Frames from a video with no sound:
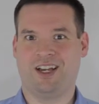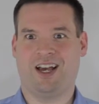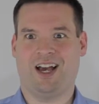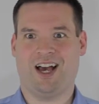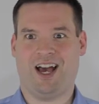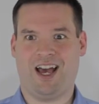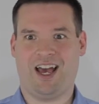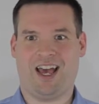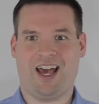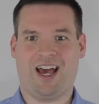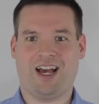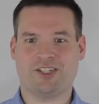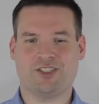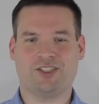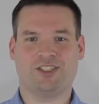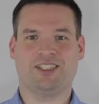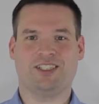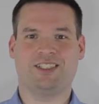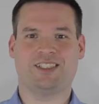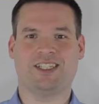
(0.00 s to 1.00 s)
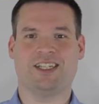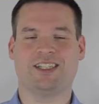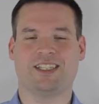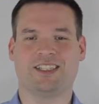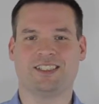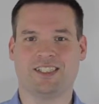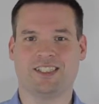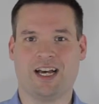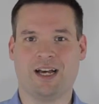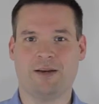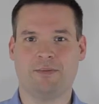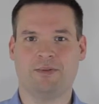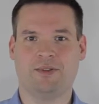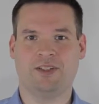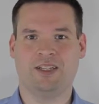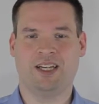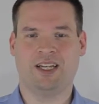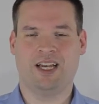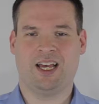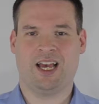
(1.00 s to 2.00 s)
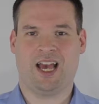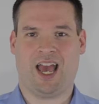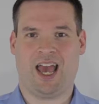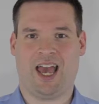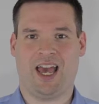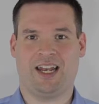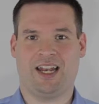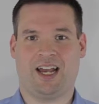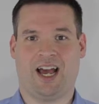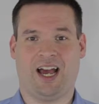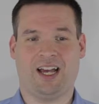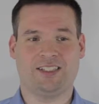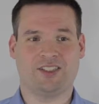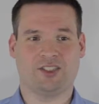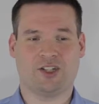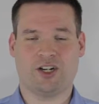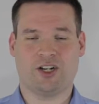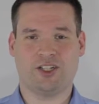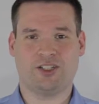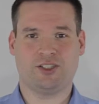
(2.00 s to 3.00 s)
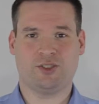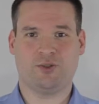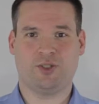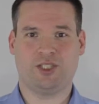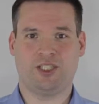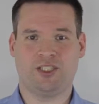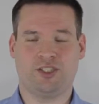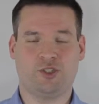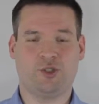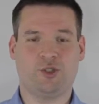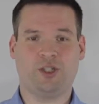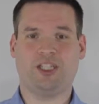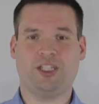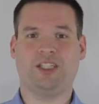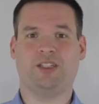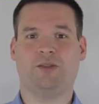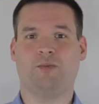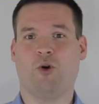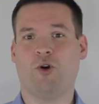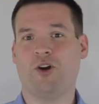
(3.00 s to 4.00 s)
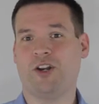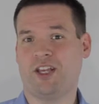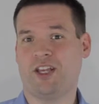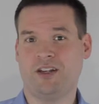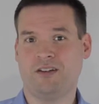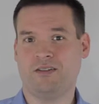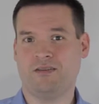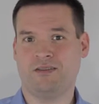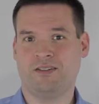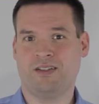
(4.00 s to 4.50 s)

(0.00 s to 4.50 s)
I actually set this up, and I started shooting in the morning,